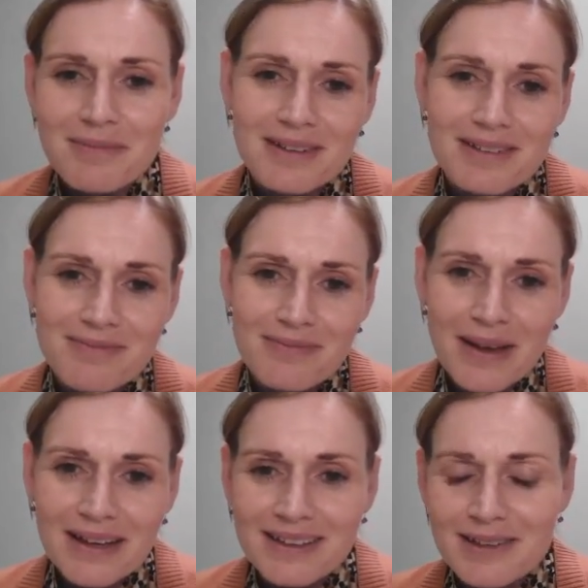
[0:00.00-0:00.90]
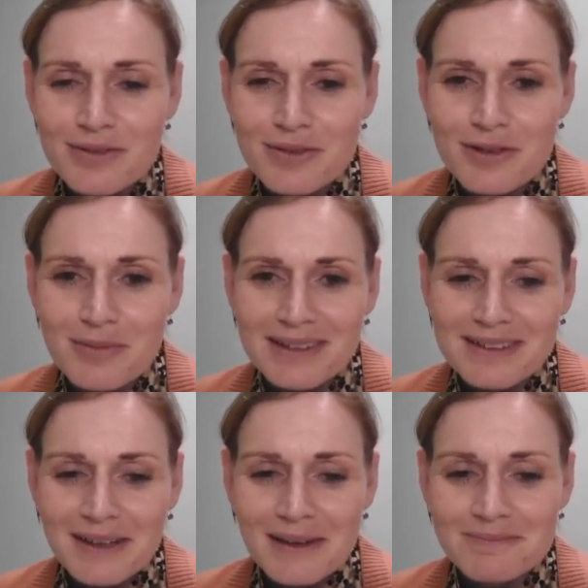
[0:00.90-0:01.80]
but might give you some
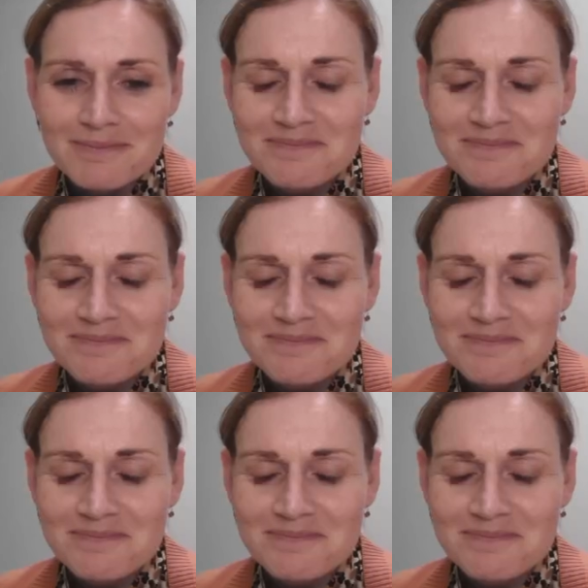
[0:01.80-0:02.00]
idea.